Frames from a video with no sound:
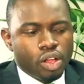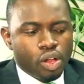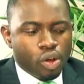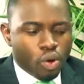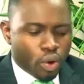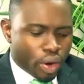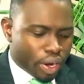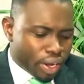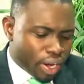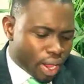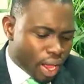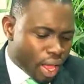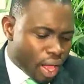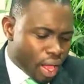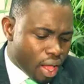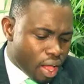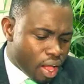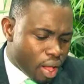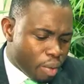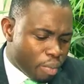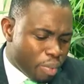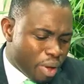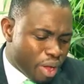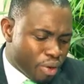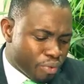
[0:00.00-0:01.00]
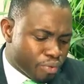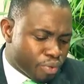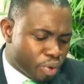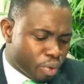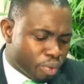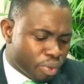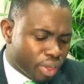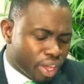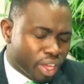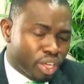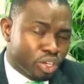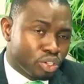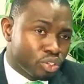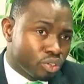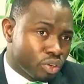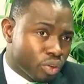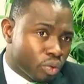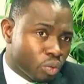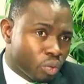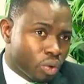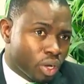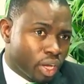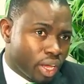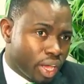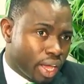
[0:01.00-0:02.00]
All right, apart from the issue
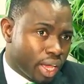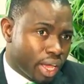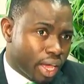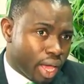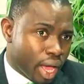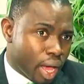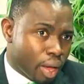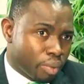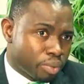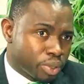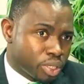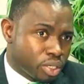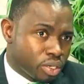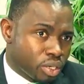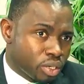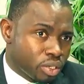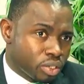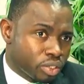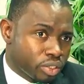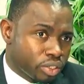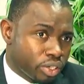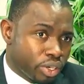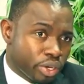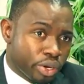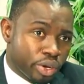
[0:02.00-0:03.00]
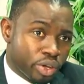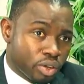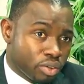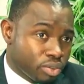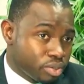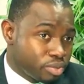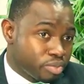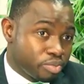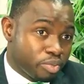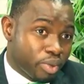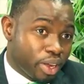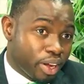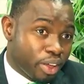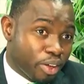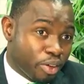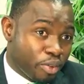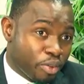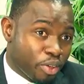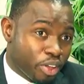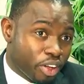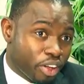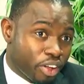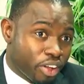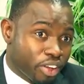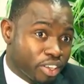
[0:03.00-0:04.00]
of working capital, you know, many
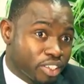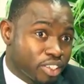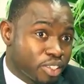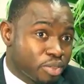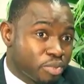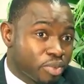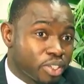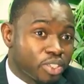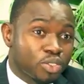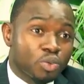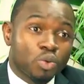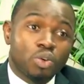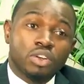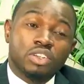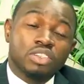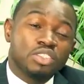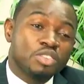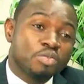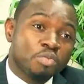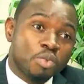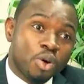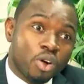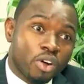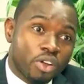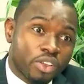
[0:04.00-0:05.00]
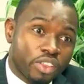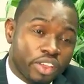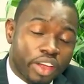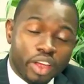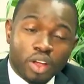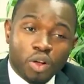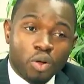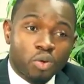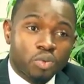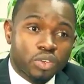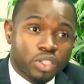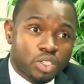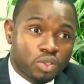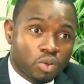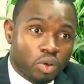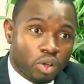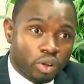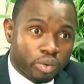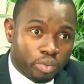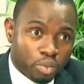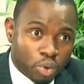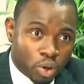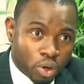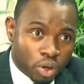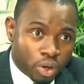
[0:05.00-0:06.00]
of your customers want more. They always
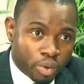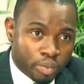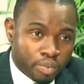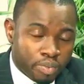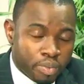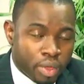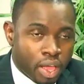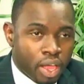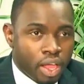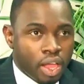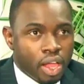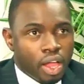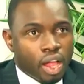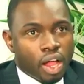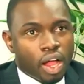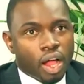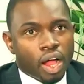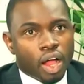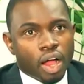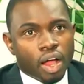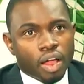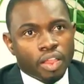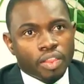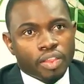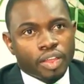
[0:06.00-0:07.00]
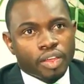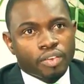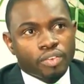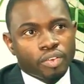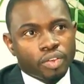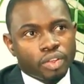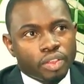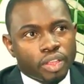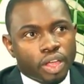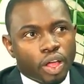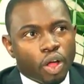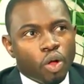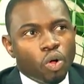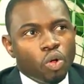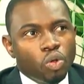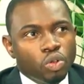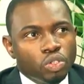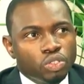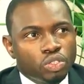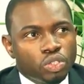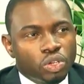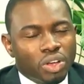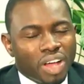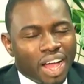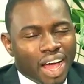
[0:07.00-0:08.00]
want more. They're
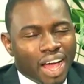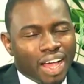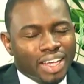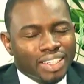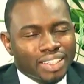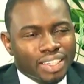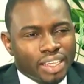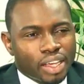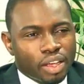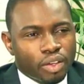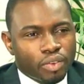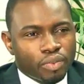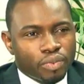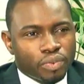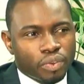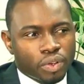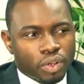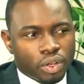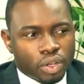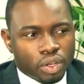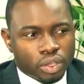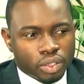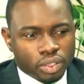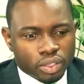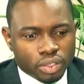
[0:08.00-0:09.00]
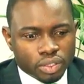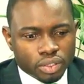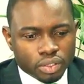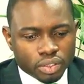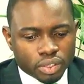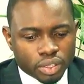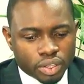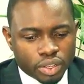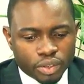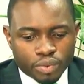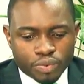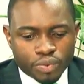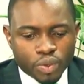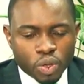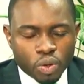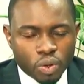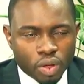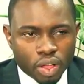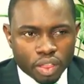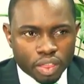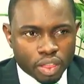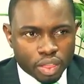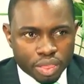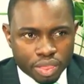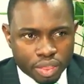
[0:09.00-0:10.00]
also asking for a
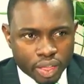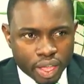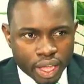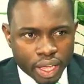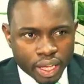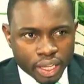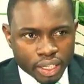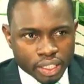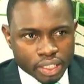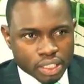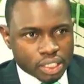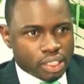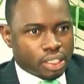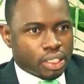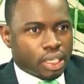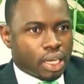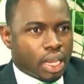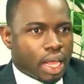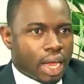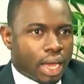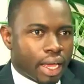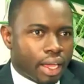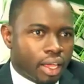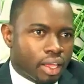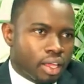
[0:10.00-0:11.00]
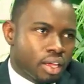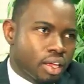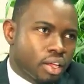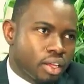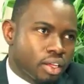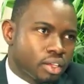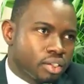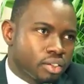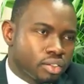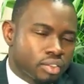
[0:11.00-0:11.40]
few other things, like